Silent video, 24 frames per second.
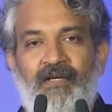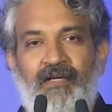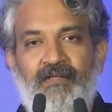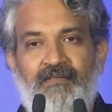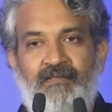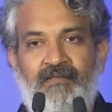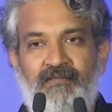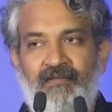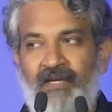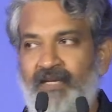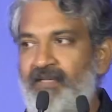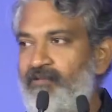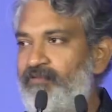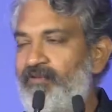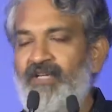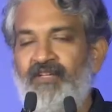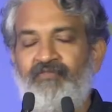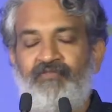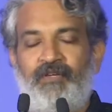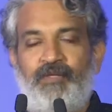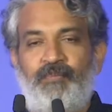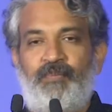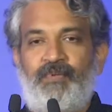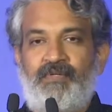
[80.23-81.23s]
screen
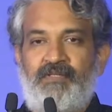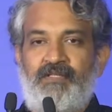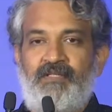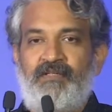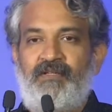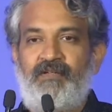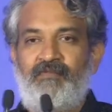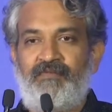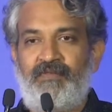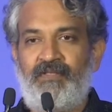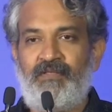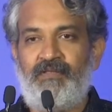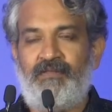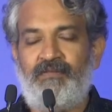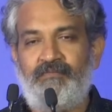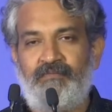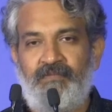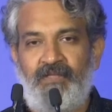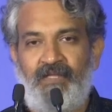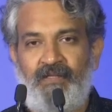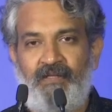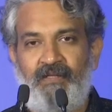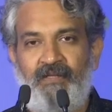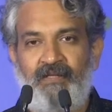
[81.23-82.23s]
25% of the
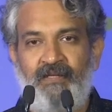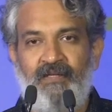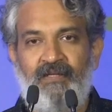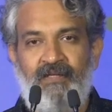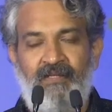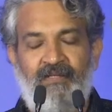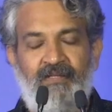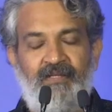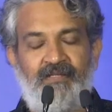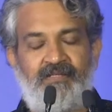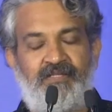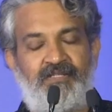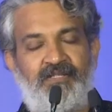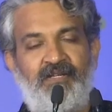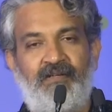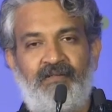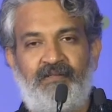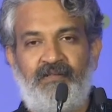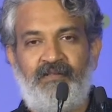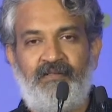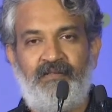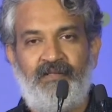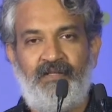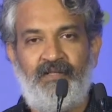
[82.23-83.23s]
India's
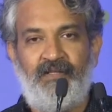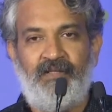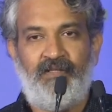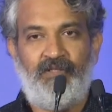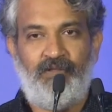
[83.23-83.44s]
children?